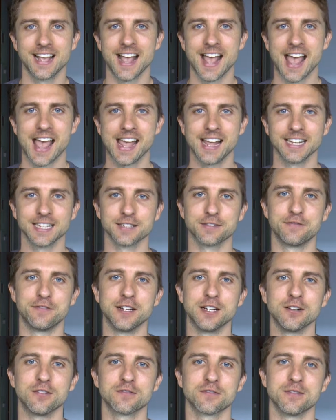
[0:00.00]
Hey, it's
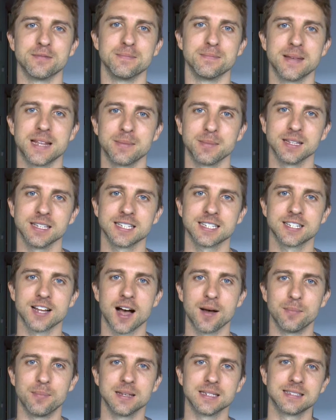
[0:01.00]
Phil from
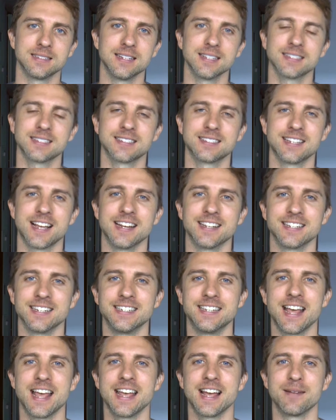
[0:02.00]
Minimalist.business, and
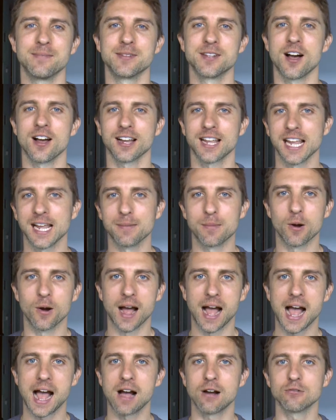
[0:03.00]
today I'm talking about
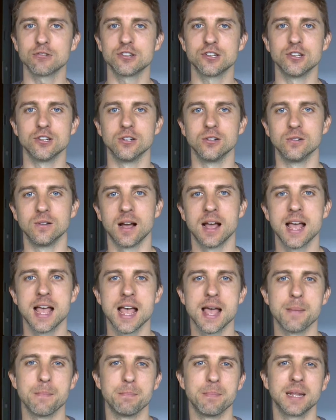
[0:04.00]
how to
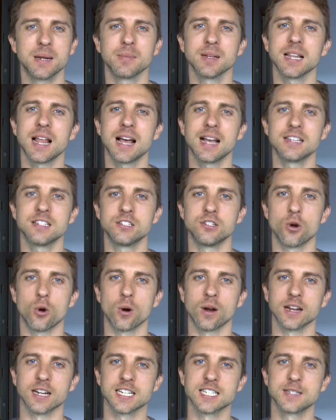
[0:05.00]
minimalize
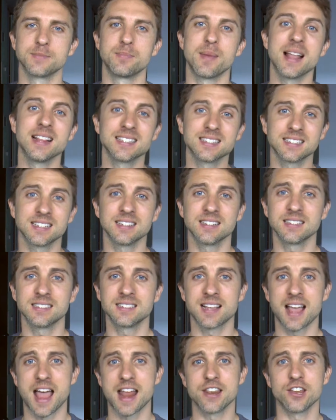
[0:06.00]
your
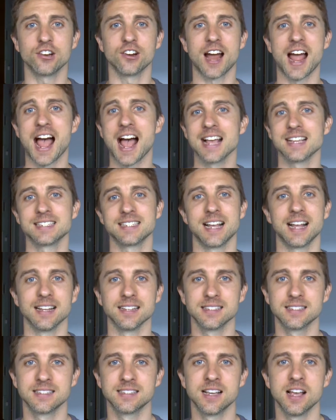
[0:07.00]
expenses and your
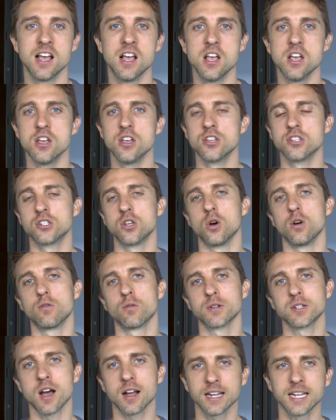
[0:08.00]
assets. So if
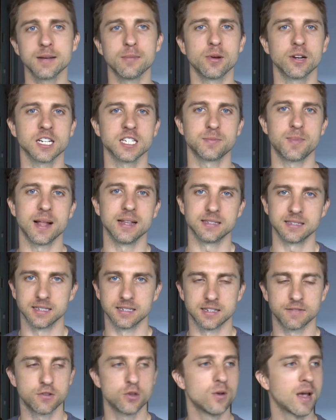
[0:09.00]
we're talking about
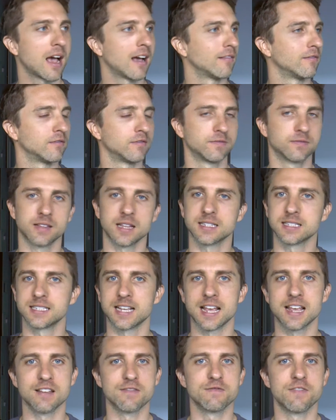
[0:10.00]
expenses, if you have, let's
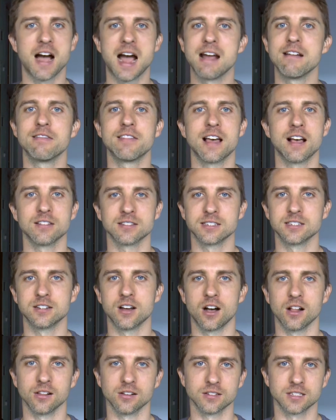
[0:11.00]
say,
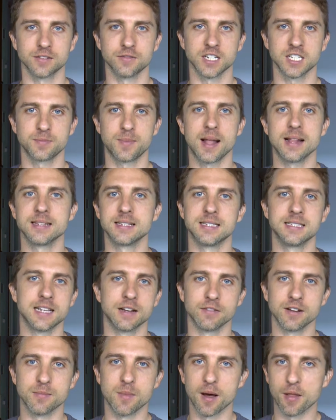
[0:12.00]
$5,000 of expenses
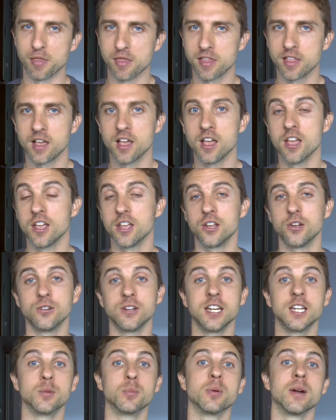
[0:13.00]
every month, you
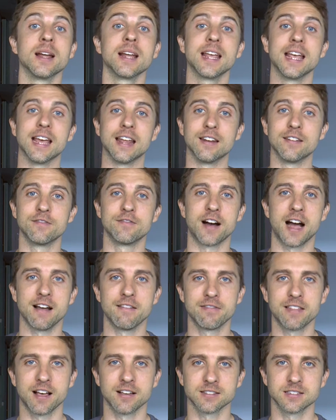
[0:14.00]
need to bring in
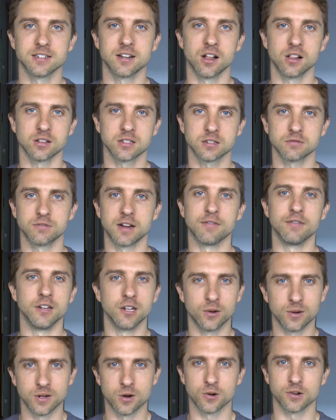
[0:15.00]
$5,000 of
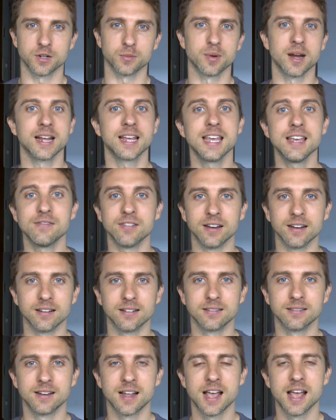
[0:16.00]
revenue in order to break even.
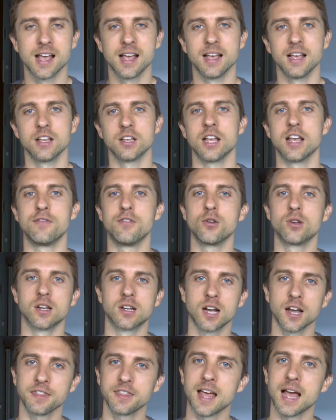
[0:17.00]
If you could
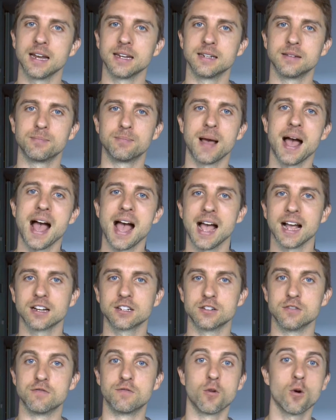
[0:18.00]
cut that
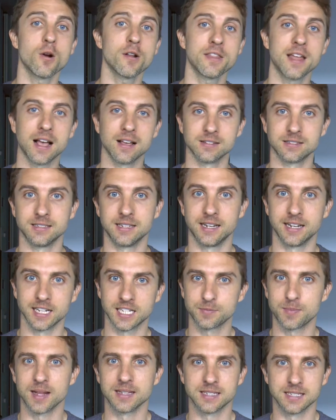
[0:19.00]
back to $4,000 in
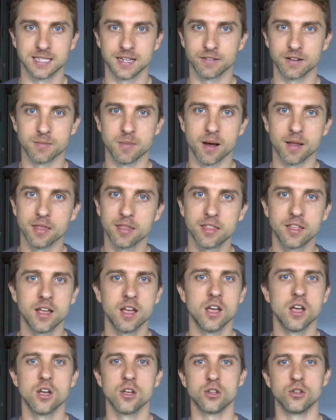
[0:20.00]
expenses every month,
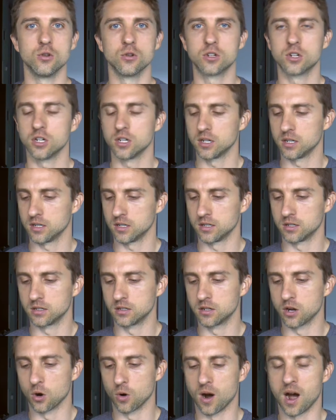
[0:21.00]
you
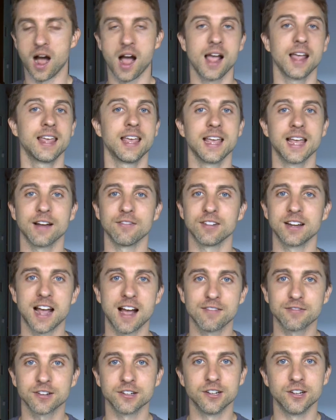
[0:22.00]
could go hiking every
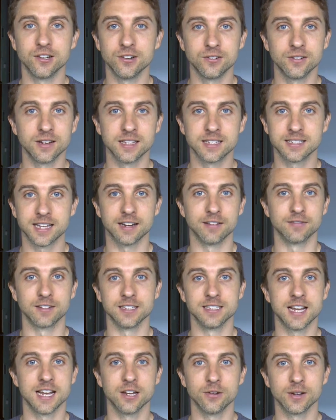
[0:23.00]
afternoon instead of
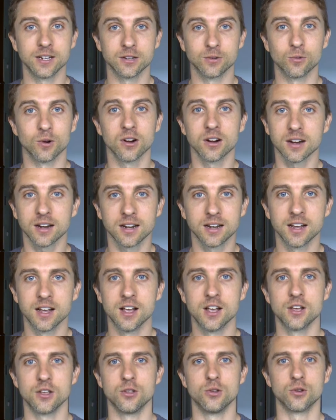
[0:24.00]
continuing to work.
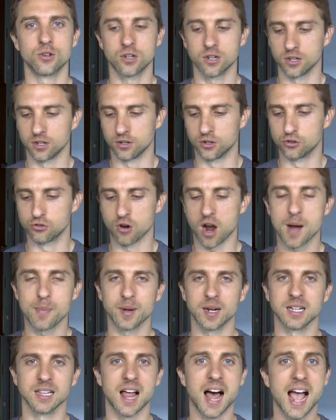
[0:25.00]
You could drop a
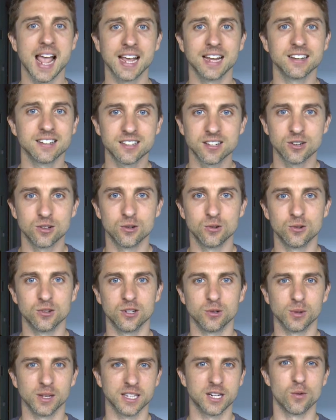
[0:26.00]
client who
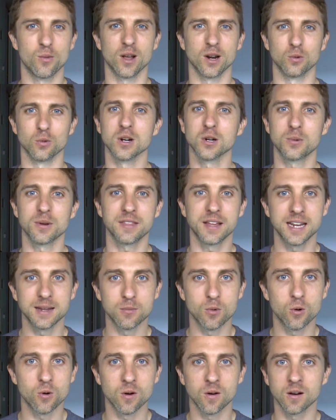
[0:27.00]
you really don't want to work with
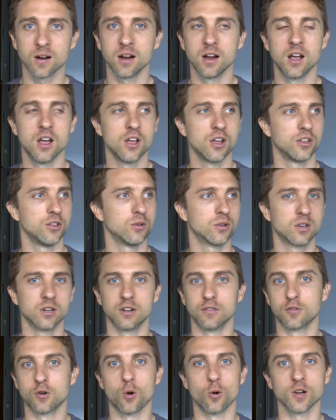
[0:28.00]
anymore. You could,
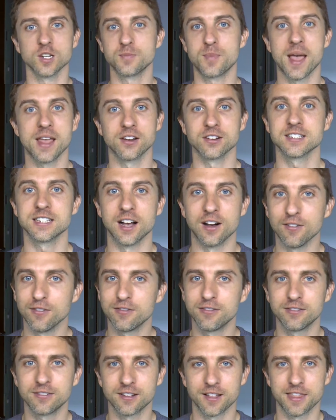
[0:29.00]
of course, pay
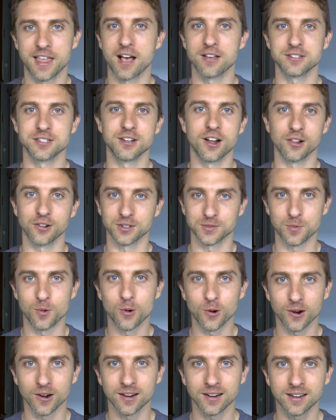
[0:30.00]
yourself $1,000
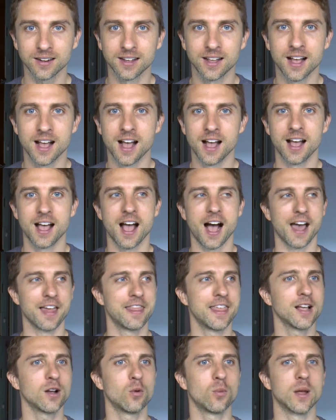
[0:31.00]
more. I
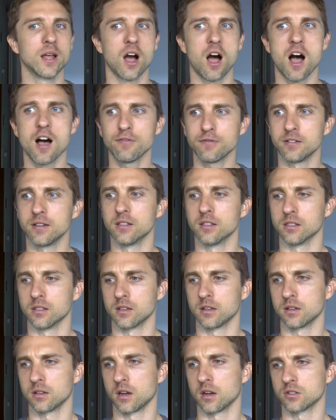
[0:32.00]
think we often
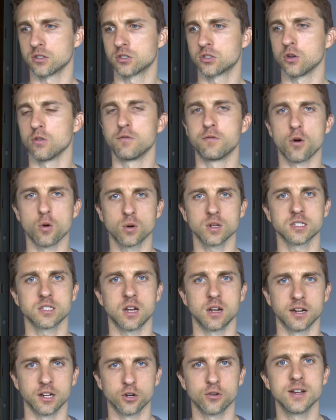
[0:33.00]
are so focused
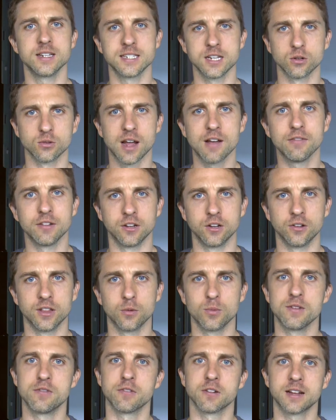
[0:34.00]
on increasing revenue
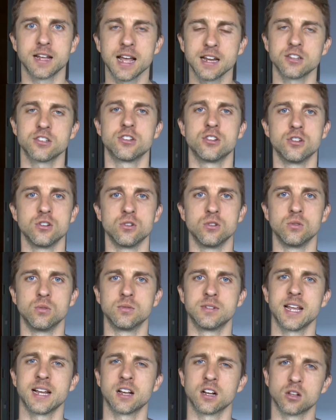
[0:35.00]
that we forget to
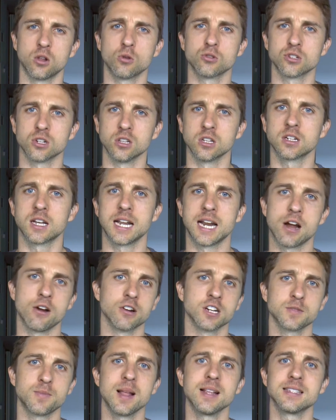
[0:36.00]
take a closer look at our
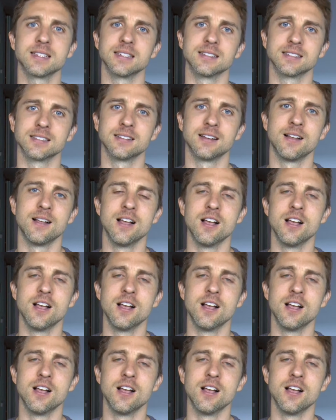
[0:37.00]
expenses.